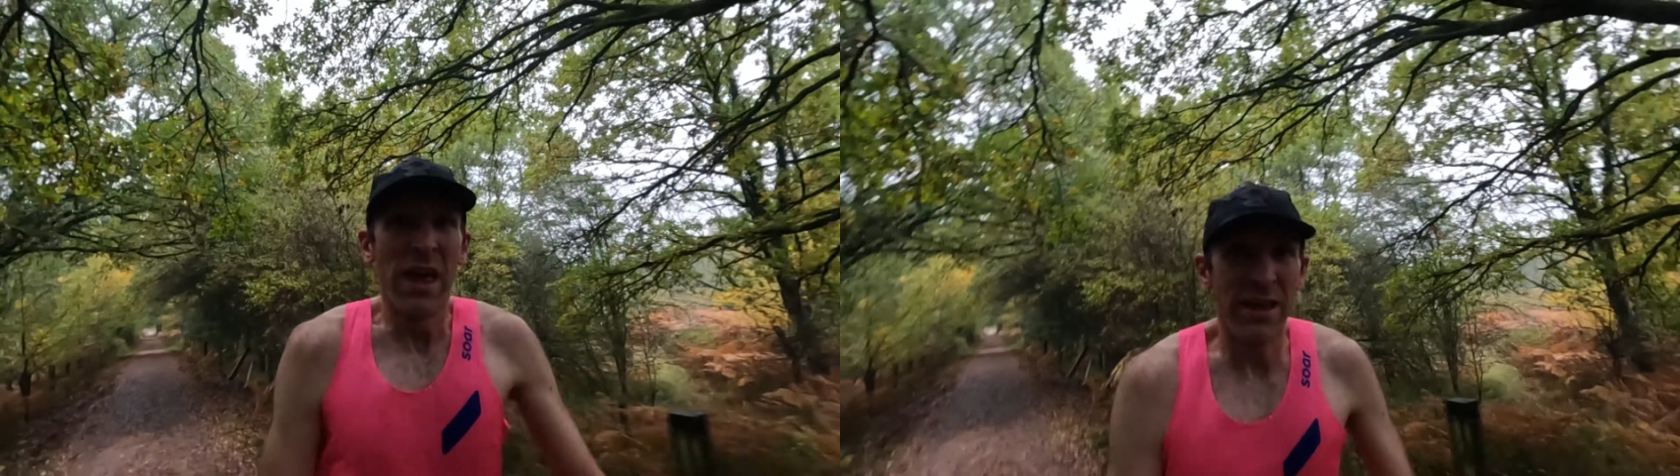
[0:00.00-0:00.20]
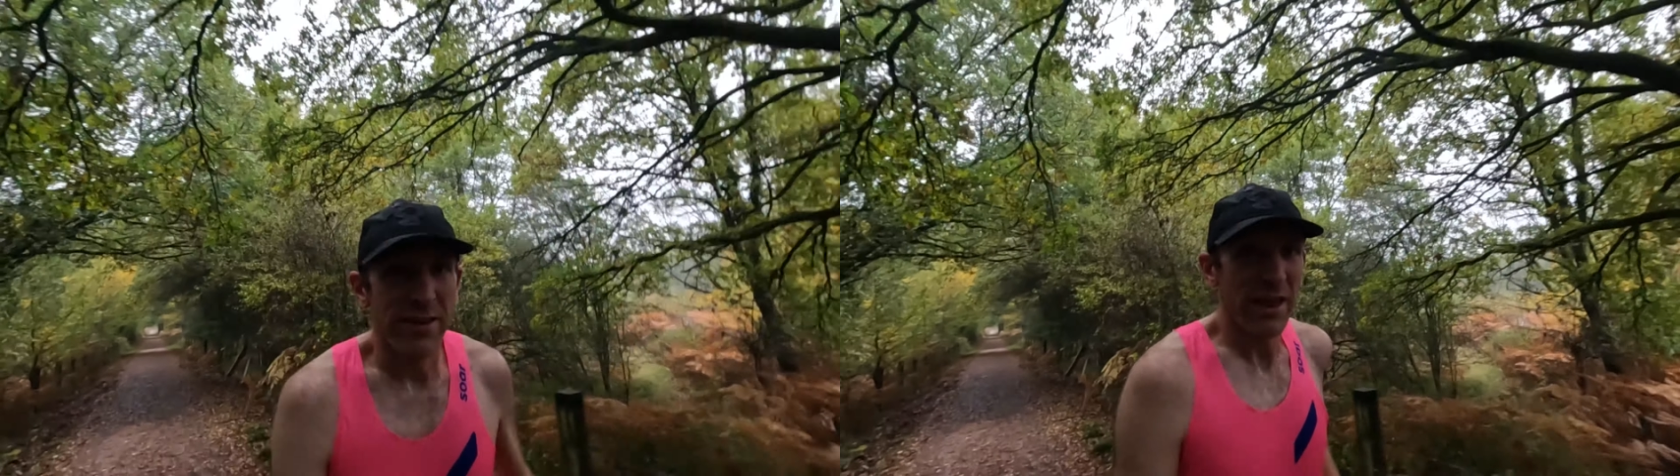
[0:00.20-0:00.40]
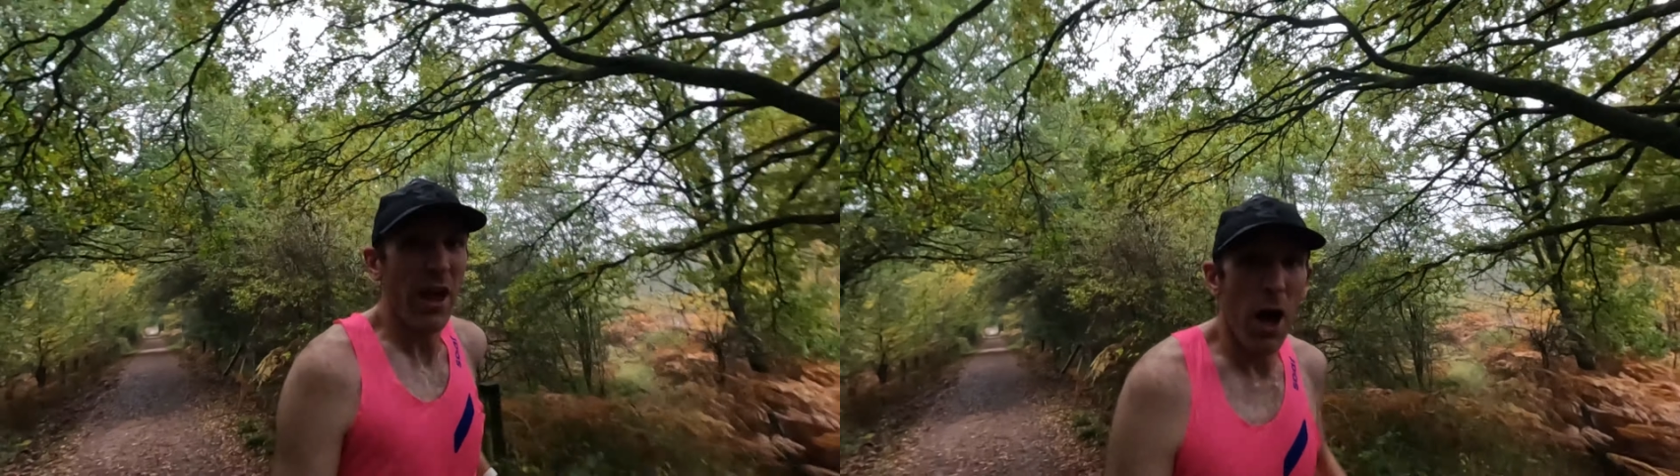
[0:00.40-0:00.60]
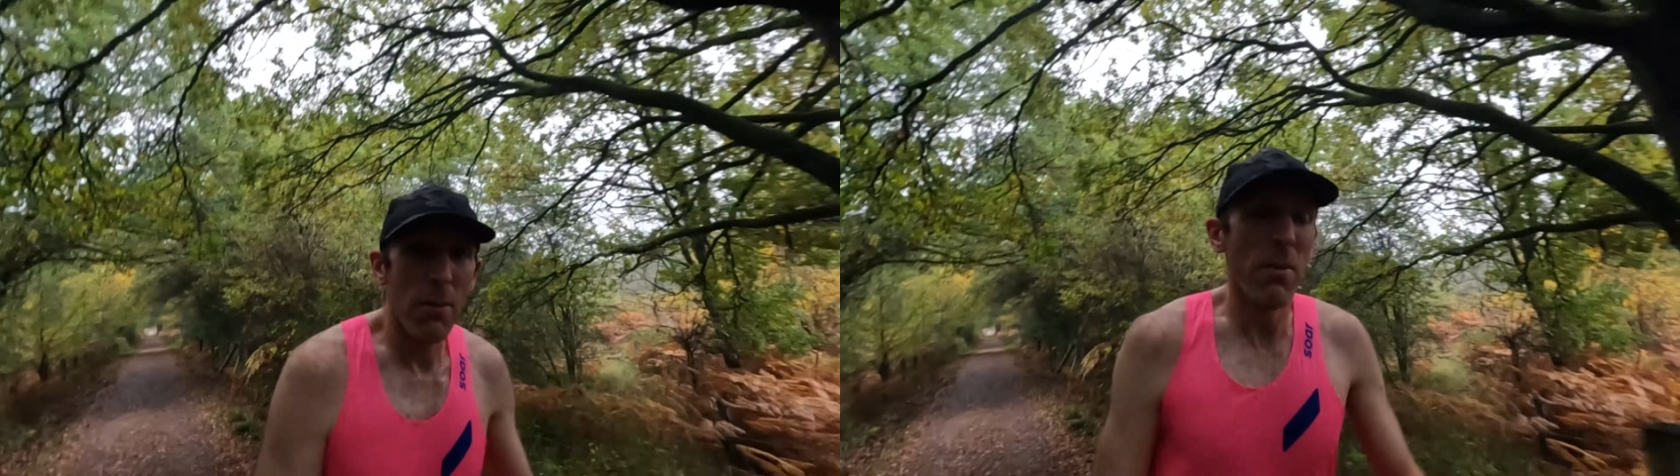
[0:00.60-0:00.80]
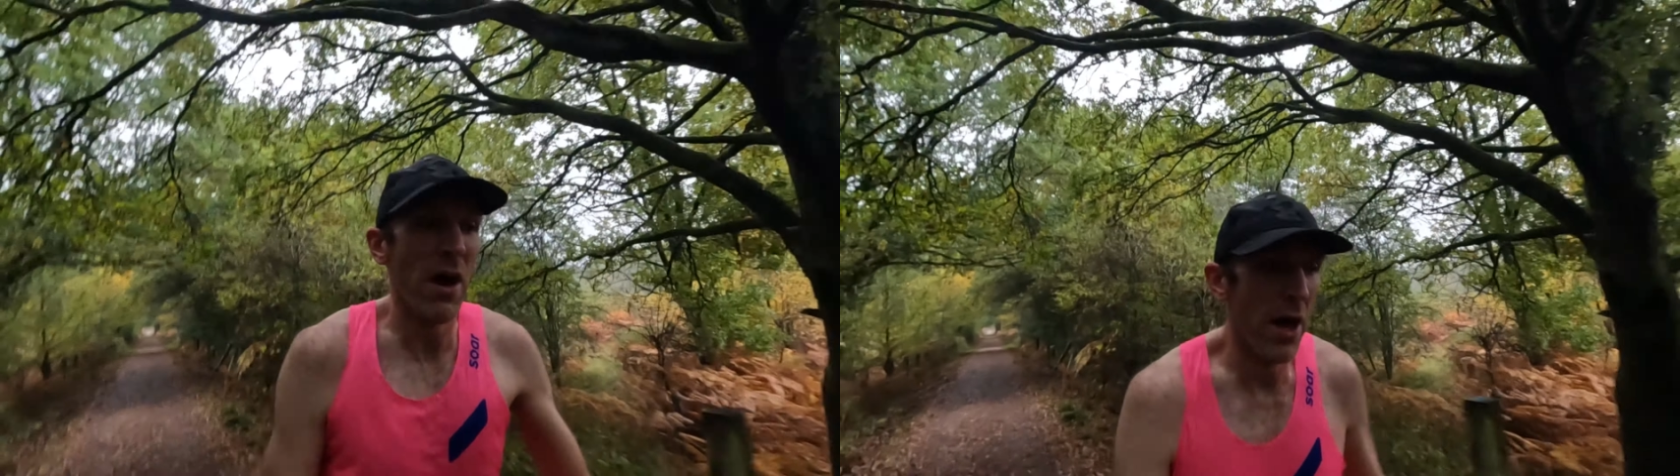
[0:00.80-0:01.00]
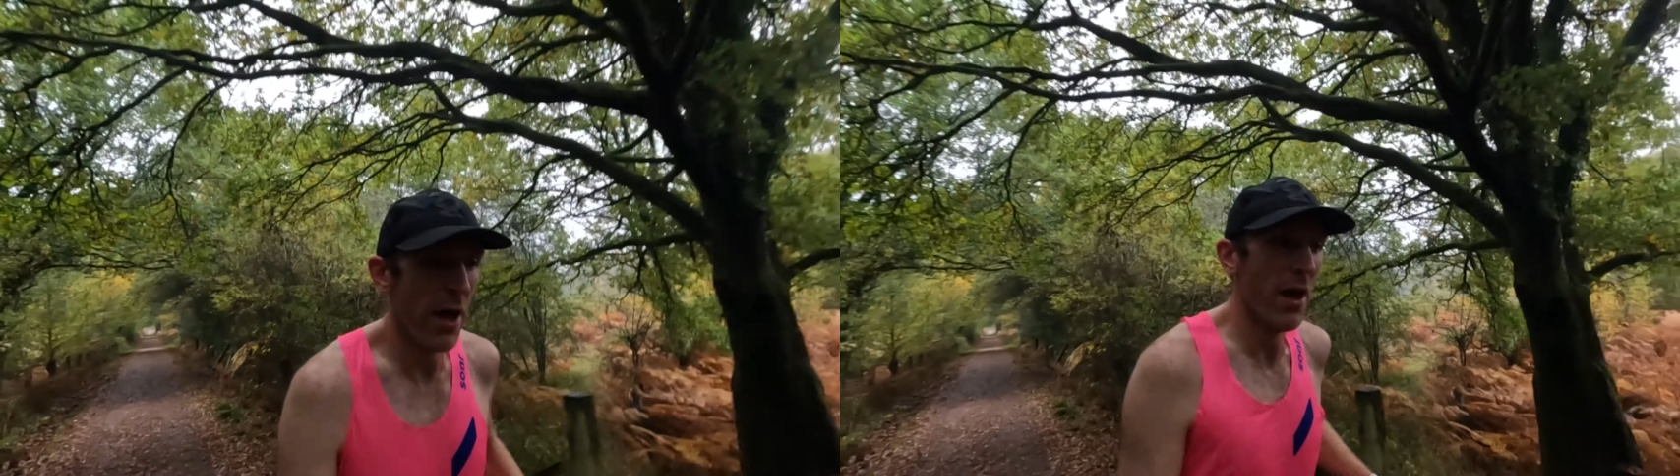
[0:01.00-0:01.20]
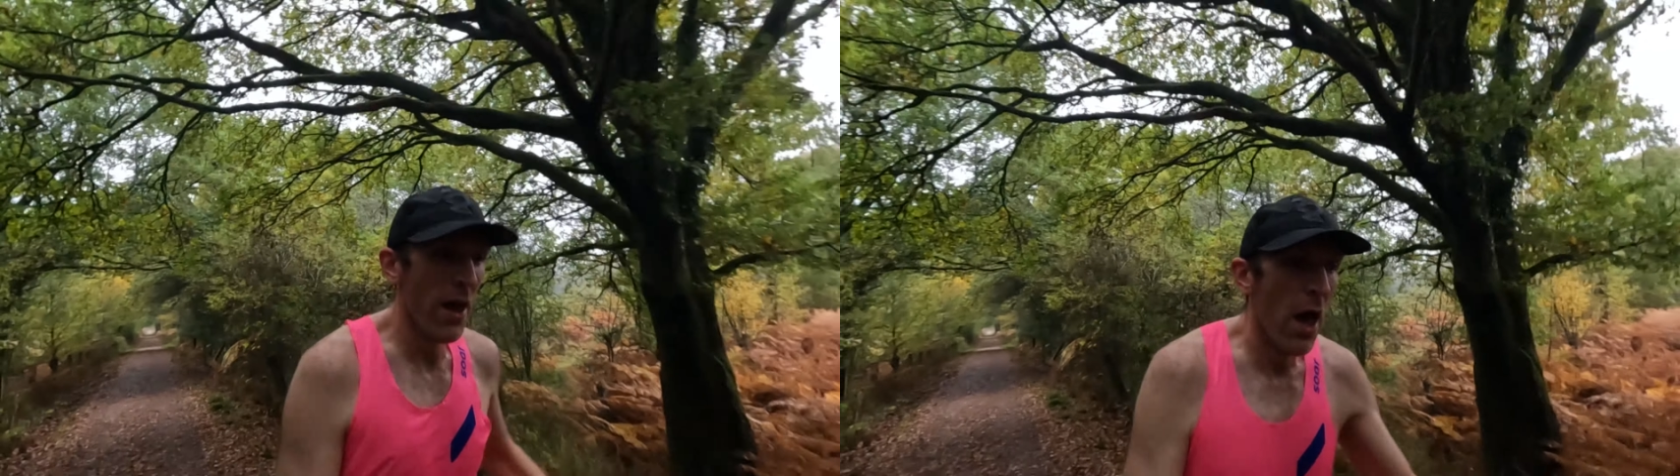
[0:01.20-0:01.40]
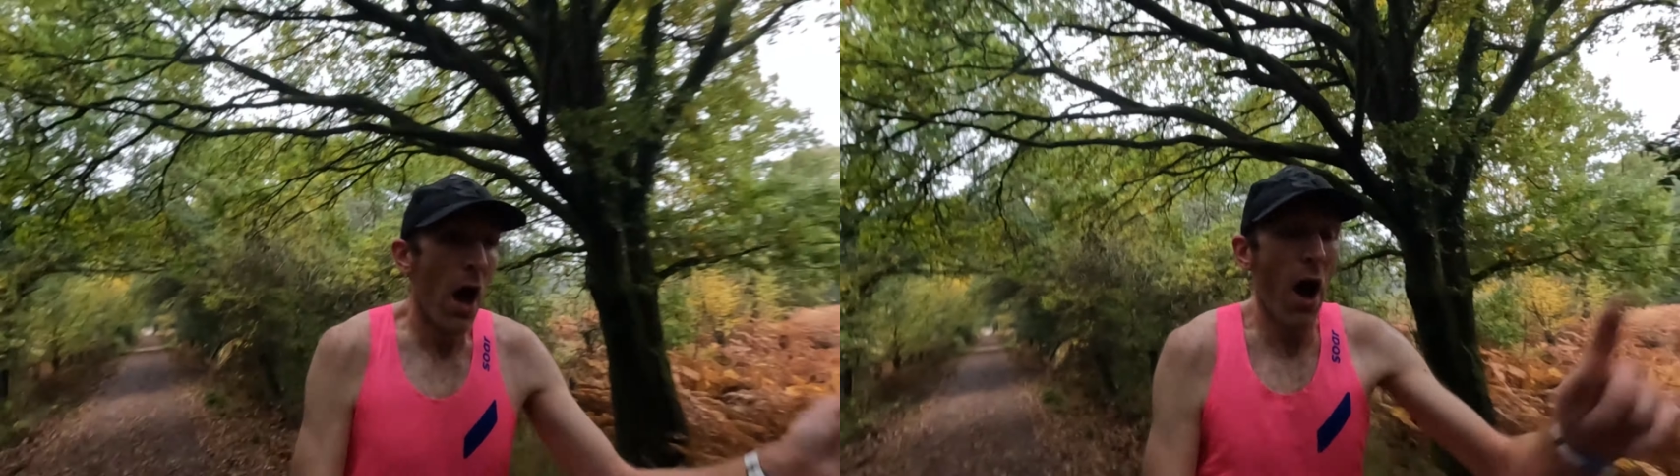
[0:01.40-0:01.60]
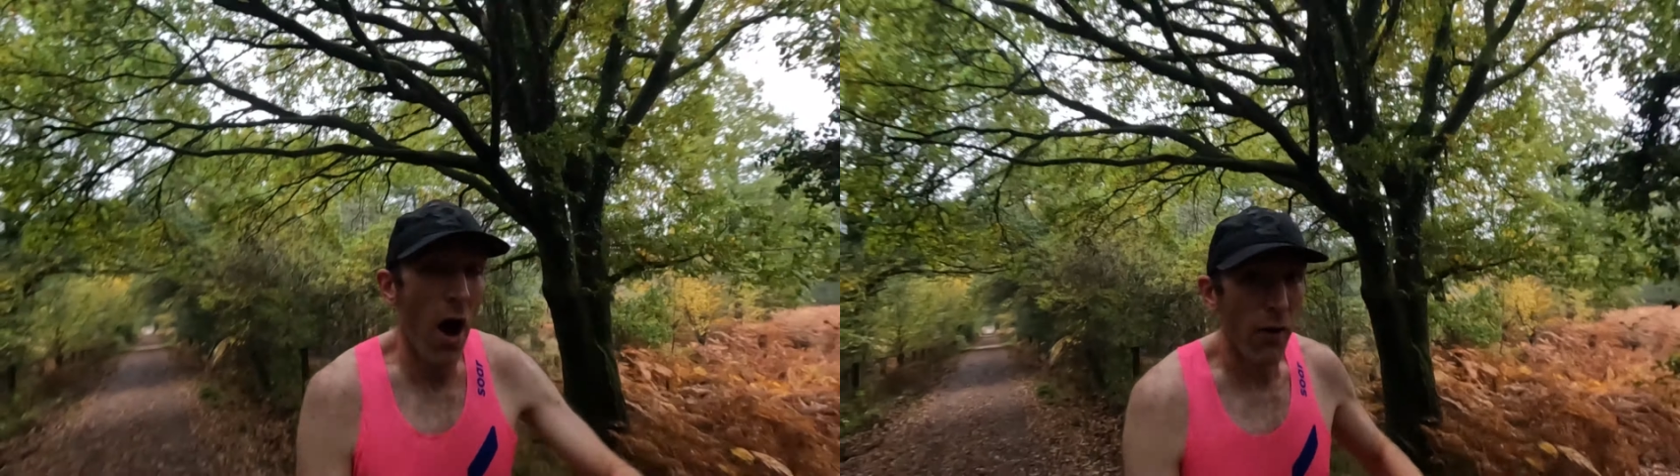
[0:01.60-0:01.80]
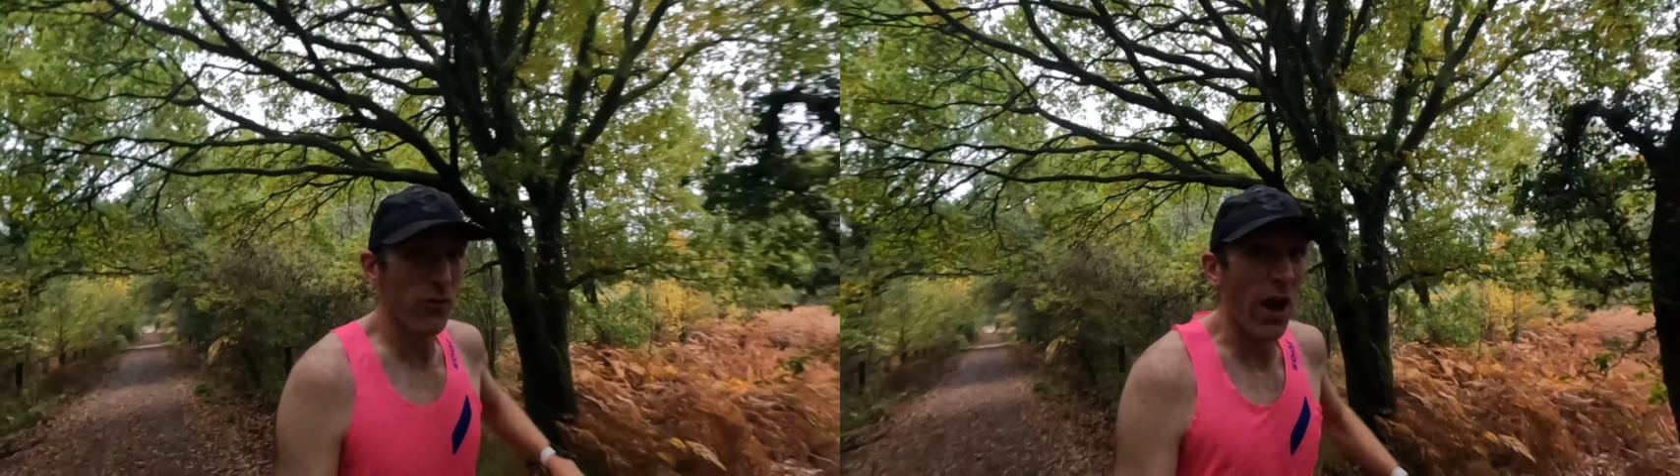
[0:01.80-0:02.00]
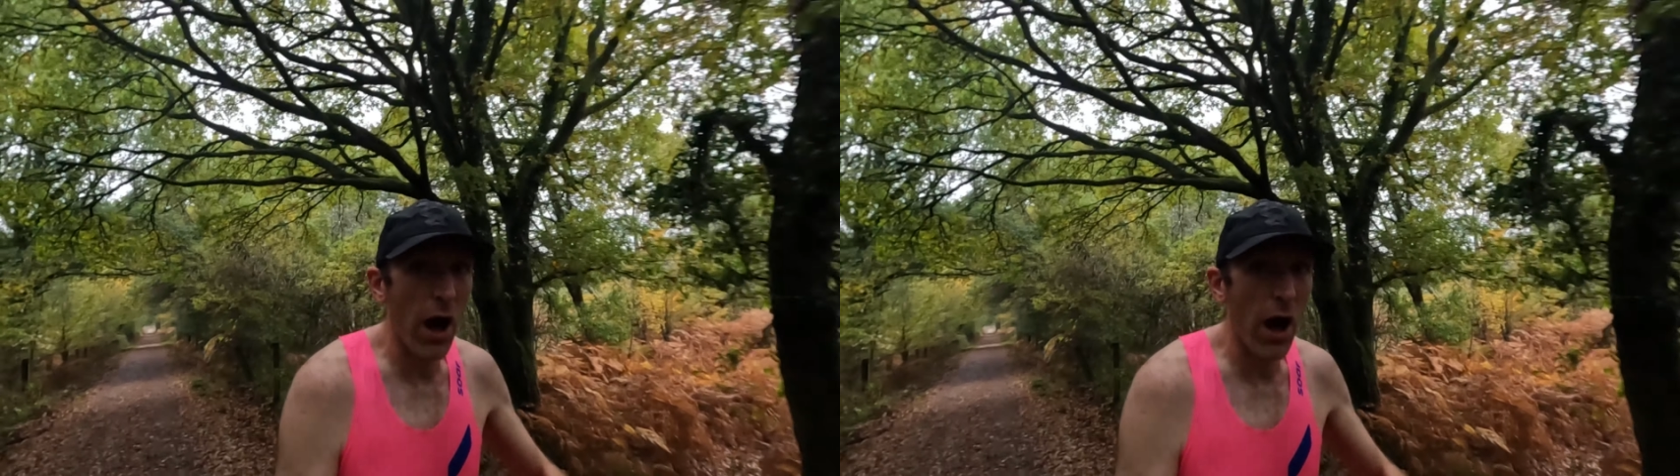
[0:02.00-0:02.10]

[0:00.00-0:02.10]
is they come after